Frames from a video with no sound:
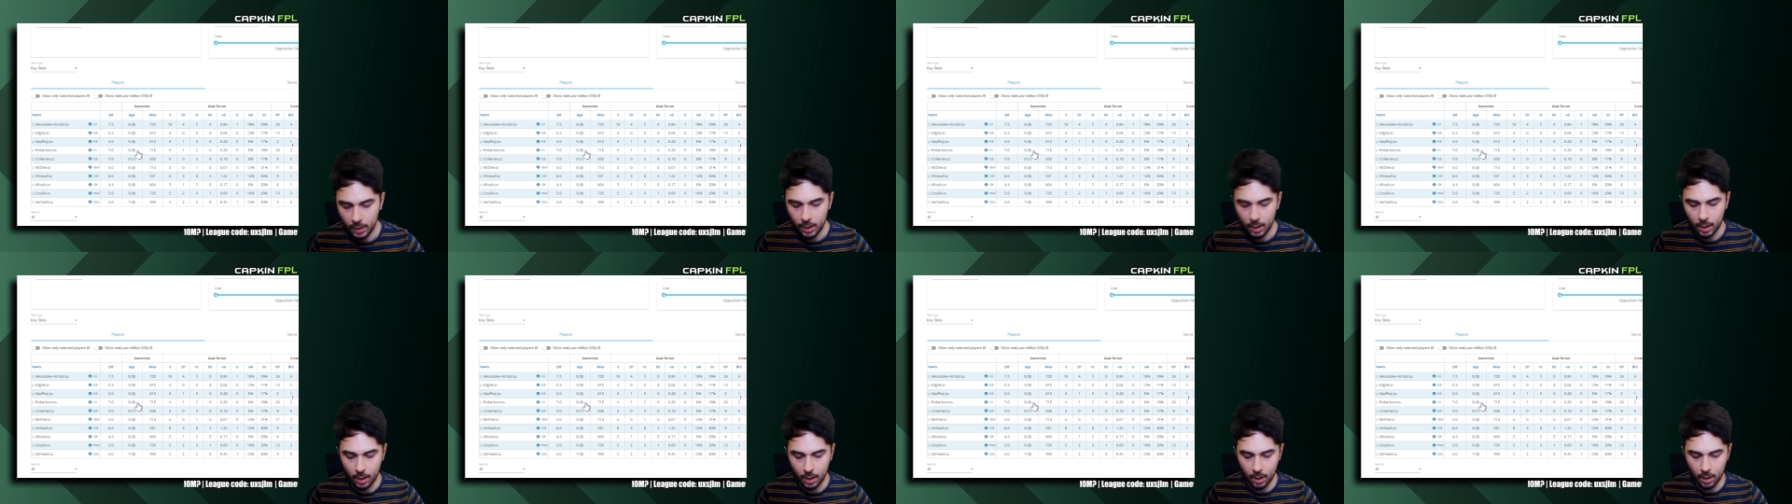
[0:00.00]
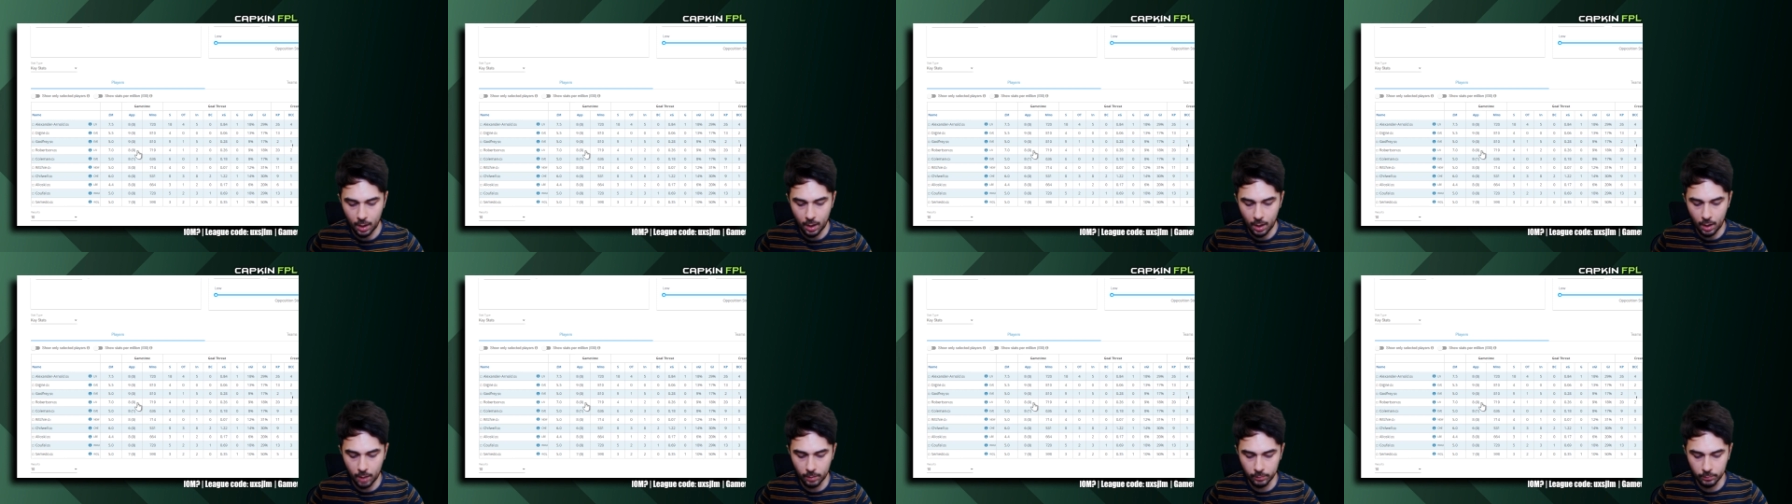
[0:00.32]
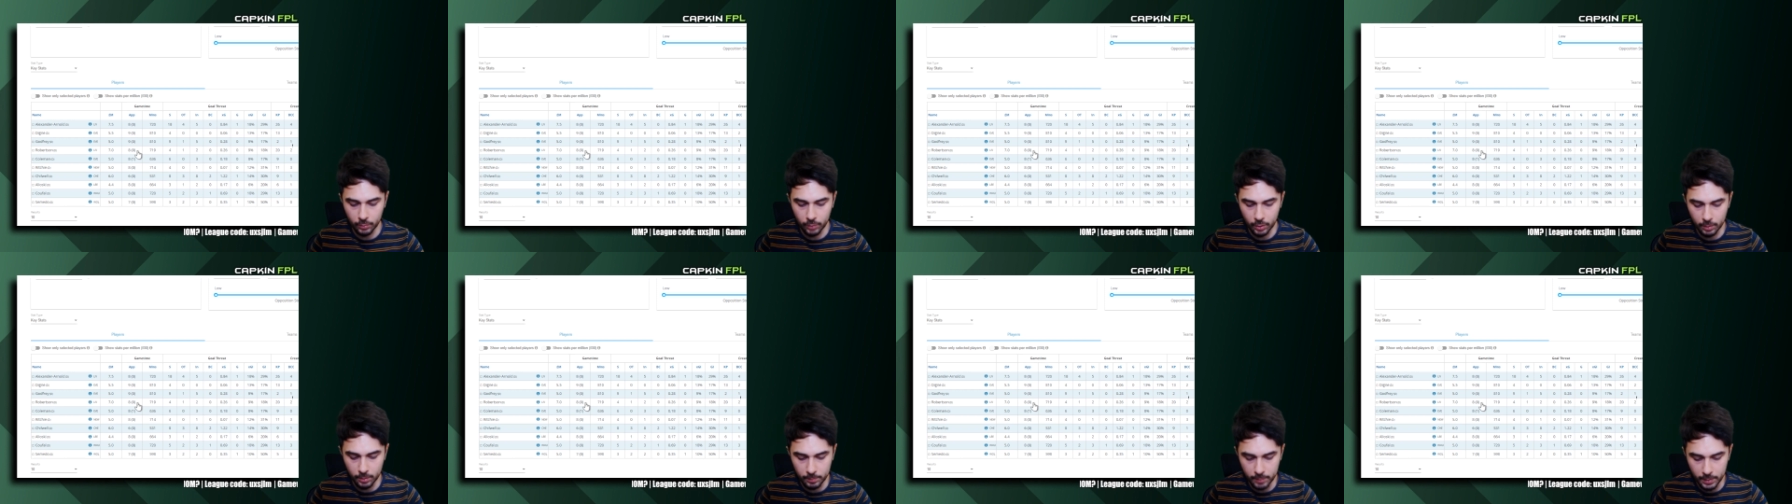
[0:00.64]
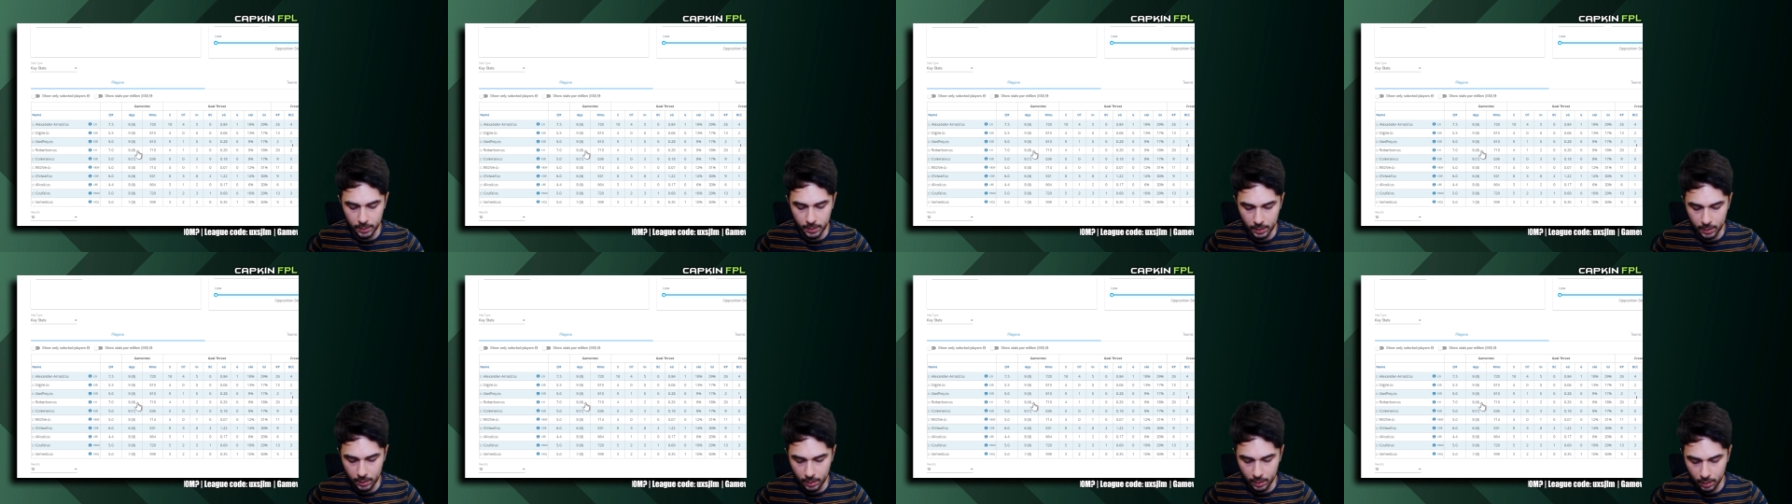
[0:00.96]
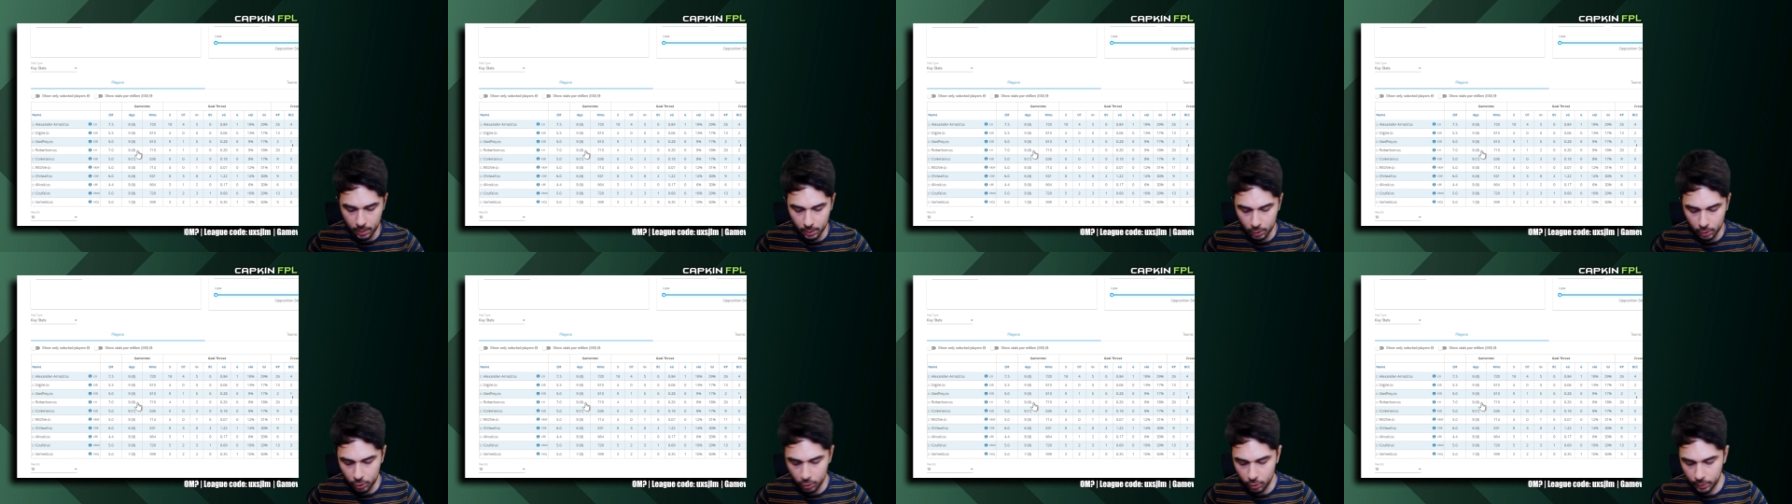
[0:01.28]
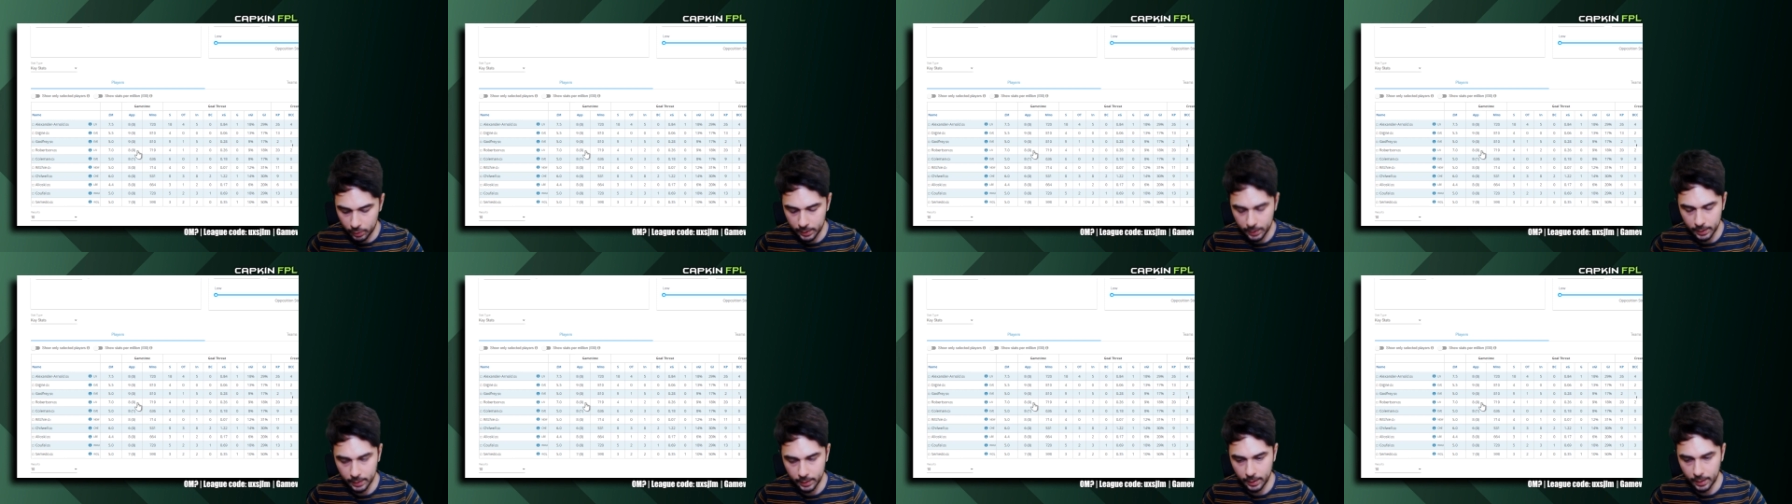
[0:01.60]
uh, I'm going to be
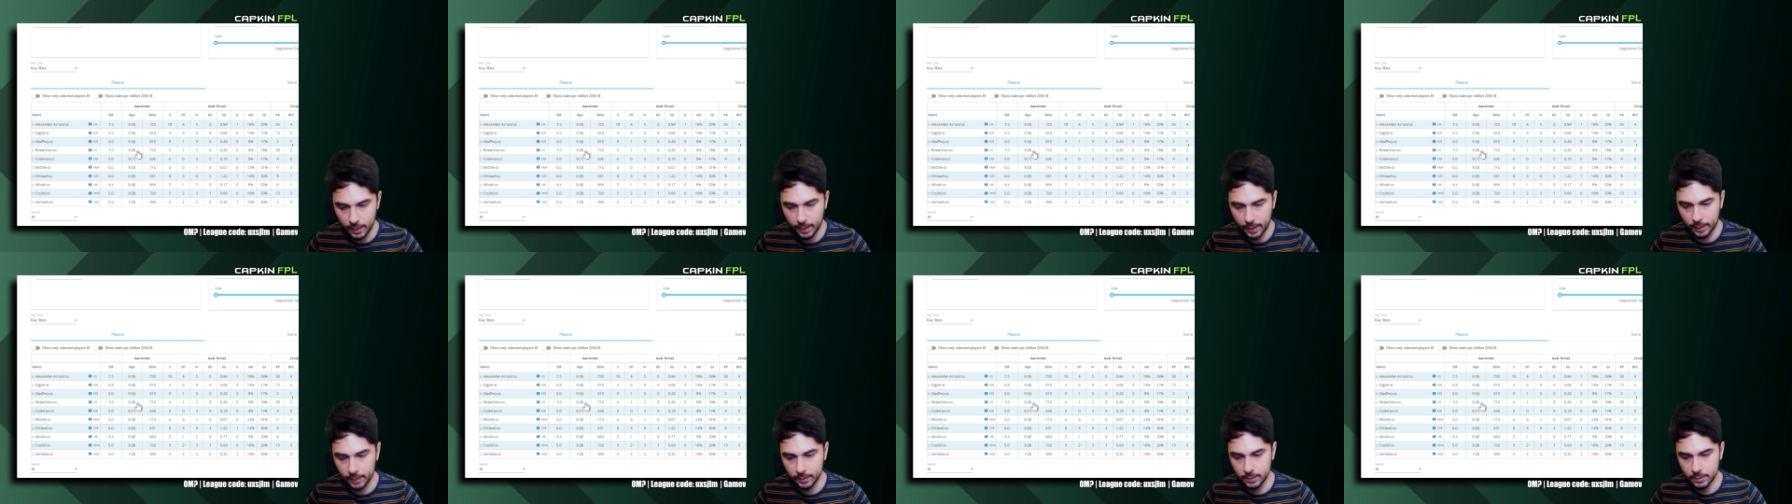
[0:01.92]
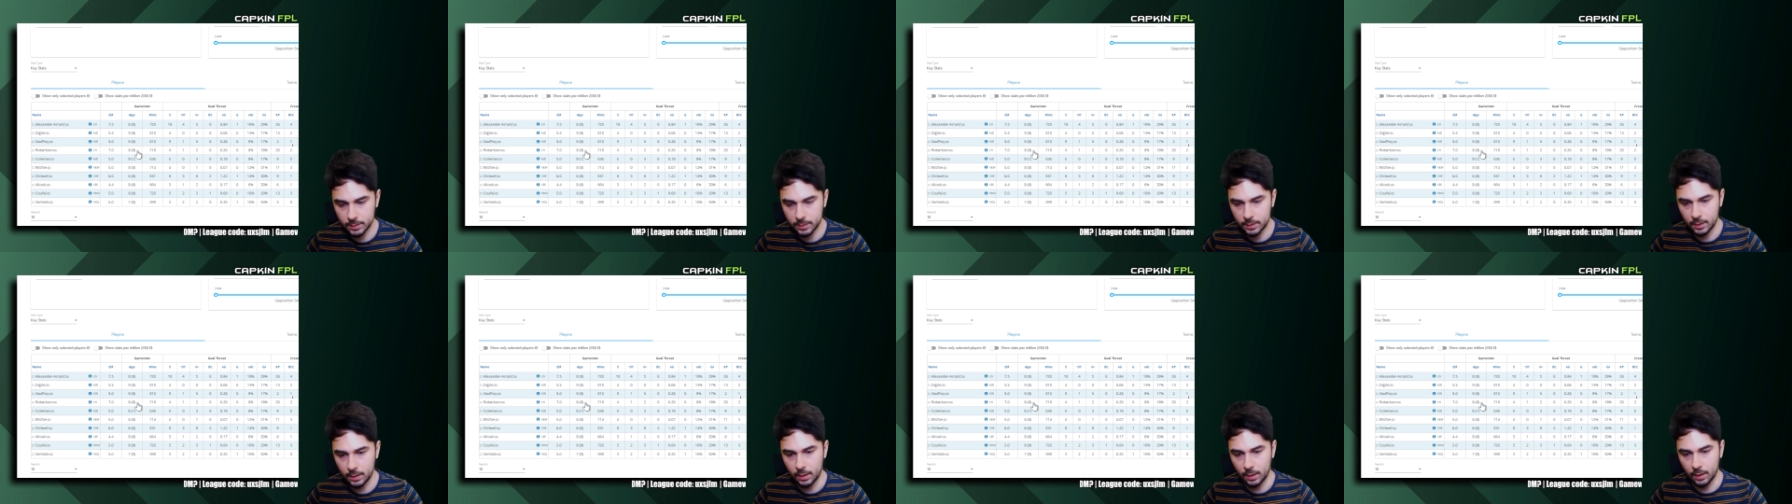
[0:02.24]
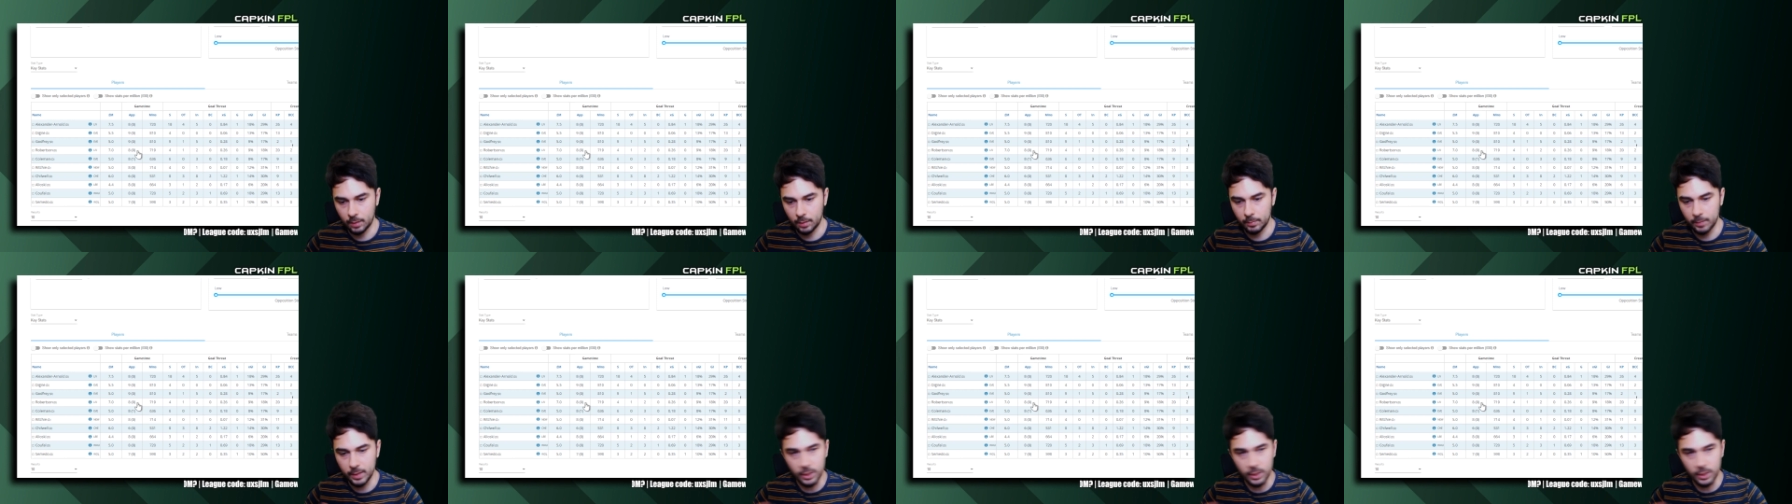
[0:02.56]
looking at um,